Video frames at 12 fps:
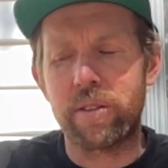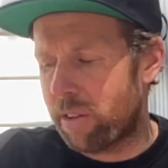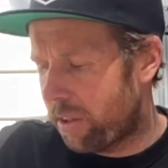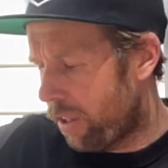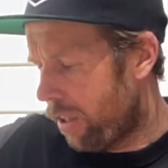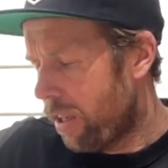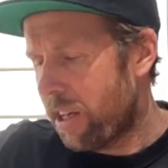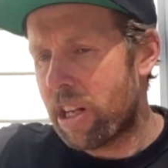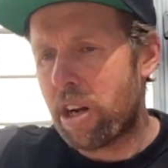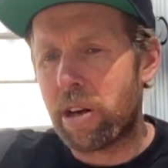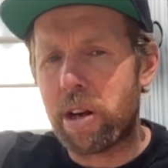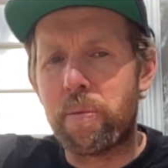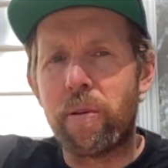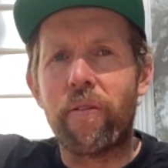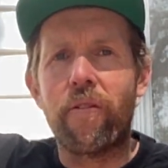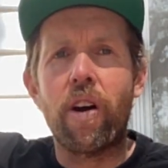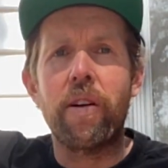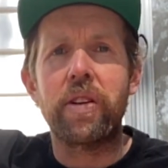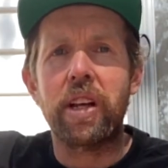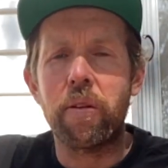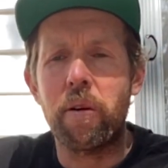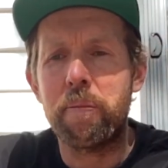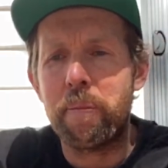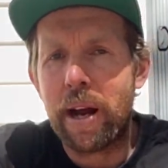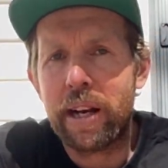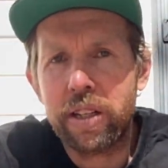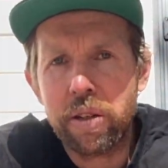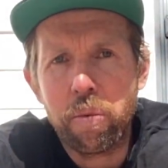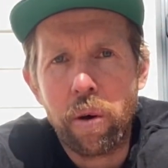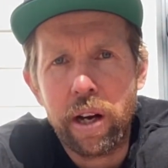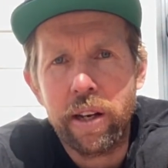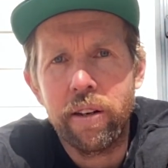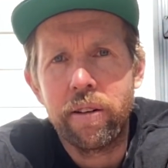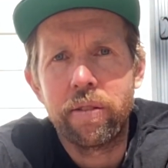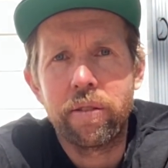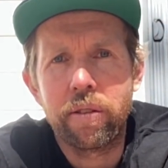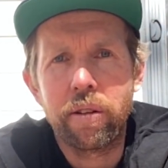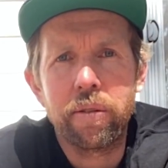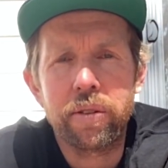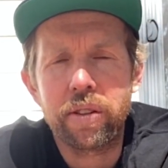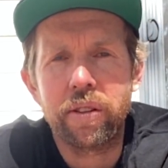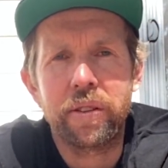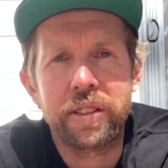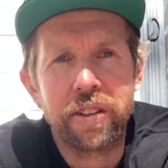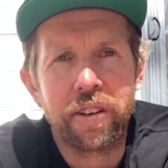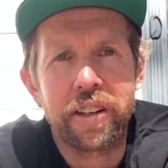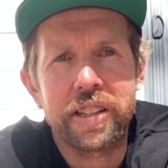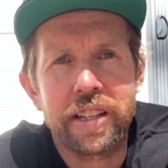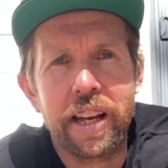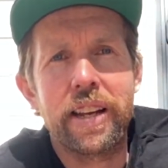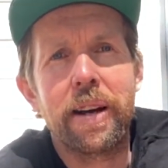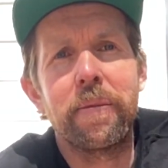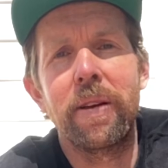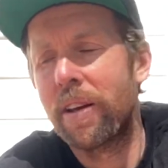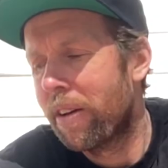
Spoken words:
Sorry, and I'm going to put 5 on the other one. Paddington, 1. Oh, he's not going to stand up.